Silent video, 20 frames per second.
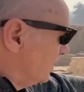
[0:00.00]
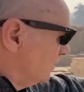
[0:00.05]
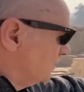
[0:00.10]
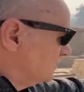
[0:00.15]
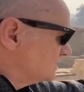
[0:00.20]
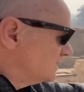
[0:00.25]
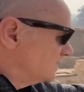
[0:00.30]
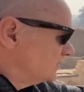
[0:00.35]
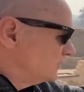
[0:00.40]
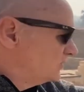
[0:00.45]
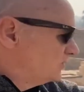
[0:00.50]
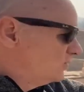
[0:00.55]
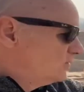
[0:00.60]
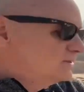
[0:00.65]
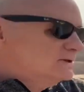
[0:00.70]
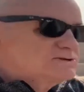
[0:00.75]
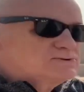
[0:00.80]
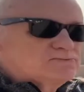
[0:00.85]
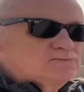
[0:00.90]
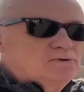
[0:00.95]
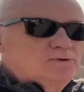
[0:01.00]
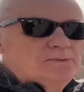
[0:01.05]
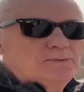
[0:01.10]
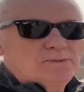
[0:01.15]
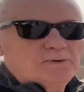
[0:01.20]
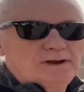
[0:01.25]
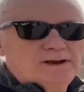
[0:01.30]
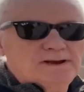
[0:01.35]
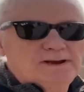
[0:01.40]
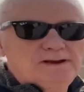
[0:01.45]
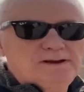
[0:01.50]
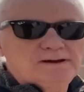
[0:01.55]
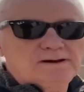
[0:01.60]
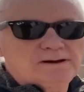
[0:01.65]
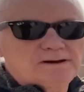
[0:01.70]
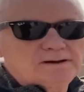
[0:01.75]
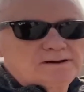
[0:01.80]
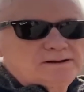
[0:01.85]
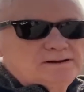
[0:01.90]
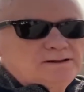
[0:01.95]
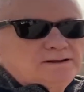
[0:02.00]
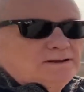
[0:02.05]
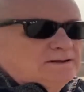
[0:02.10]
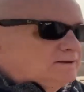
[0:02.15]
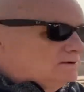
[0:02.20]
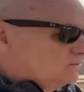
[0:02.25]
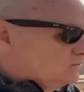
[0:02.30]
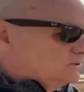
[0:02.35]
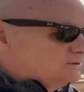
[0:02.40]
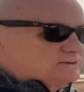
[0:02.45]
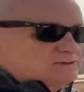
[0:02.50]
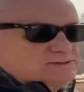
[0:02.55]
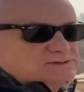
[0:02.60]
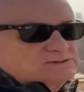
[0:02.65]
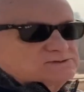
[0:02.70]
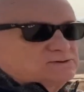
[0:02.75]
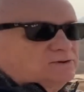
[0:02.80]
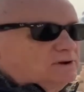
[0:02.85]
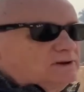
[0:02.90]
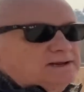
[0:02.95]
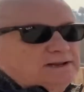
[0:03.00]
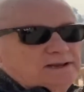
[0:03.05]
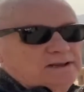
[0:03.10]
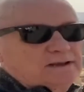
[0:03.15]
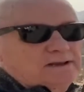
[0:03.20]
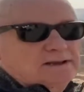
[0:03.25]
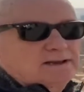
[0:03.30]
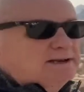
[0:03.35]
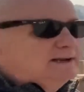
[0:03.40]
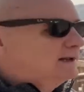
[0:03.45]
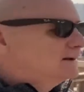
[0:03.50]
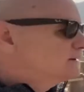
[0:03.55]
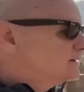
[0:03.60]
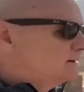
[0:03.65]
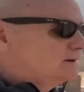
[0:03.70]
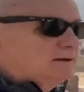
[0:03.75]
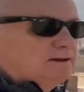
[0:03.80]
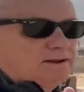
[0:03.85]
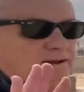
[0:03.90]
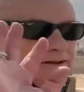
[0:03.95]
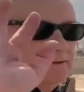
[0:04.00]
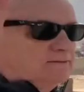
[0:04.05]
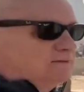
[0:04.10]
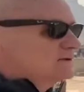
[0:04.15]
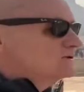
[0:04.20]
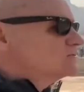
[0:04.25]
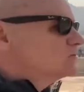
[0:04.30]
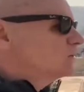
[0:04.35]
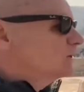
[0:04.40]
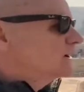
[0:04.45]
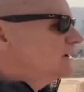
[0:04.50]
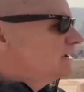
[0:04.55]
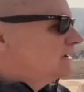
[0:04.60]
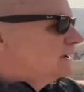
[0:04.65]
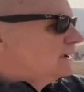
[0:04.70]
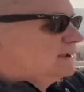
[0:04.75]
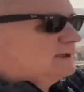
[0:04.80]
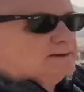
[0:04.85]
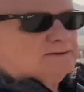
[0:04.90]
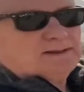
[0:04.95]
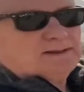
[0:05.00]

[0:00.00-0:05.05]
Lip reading: goes into this room right here, which is totally connected this way and